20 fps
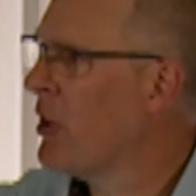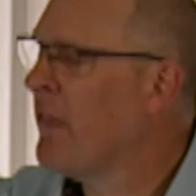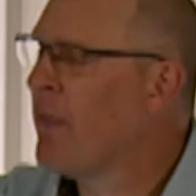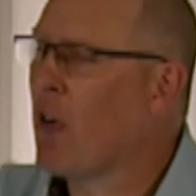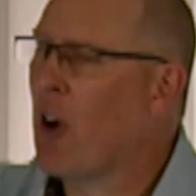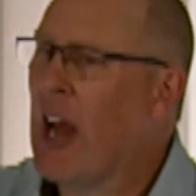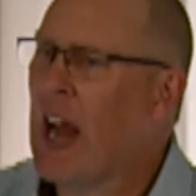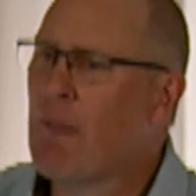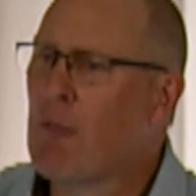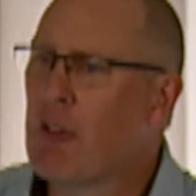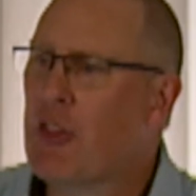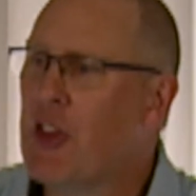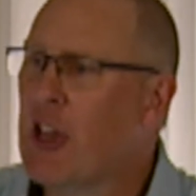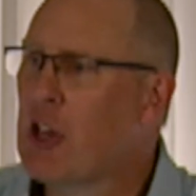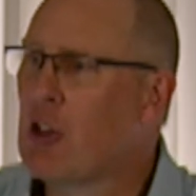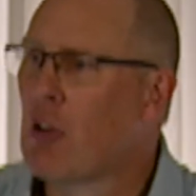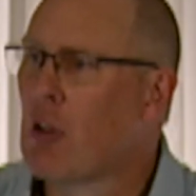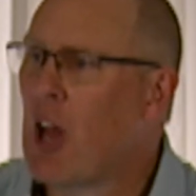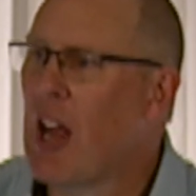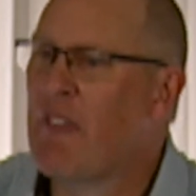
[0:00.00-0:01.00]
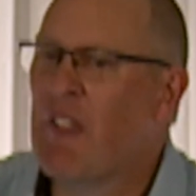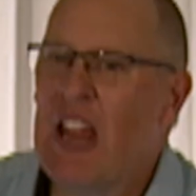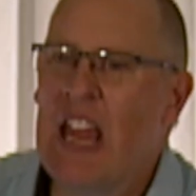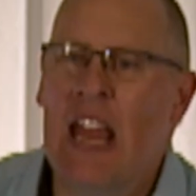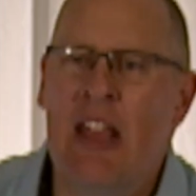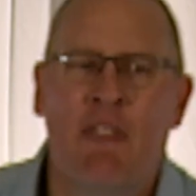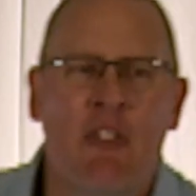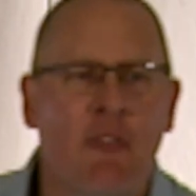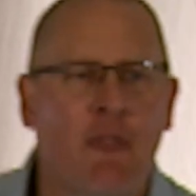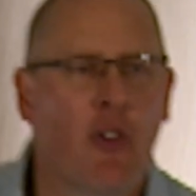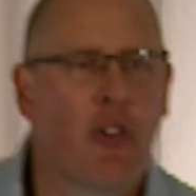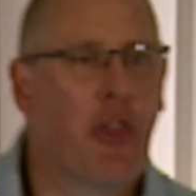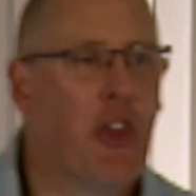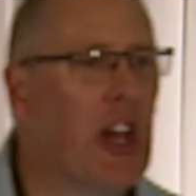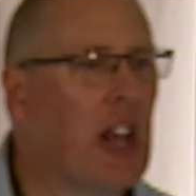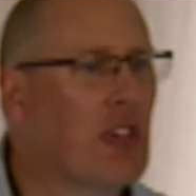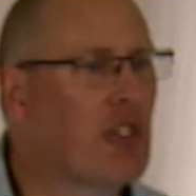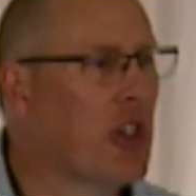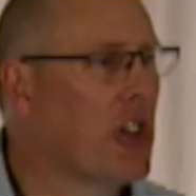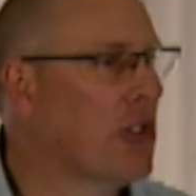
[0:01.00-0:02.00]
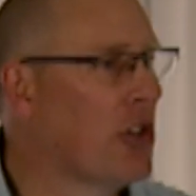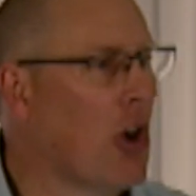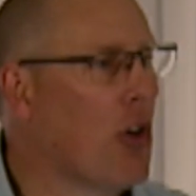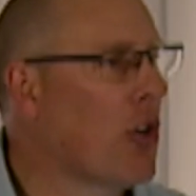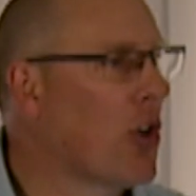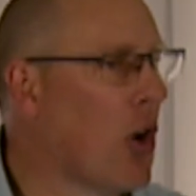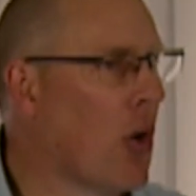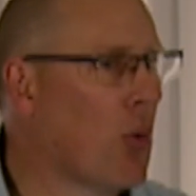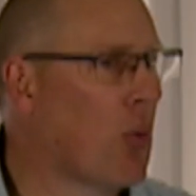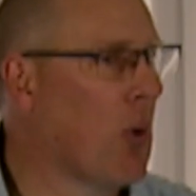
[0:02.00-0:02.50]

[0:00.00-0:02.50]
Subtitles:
for everything in your life, even for things that don't go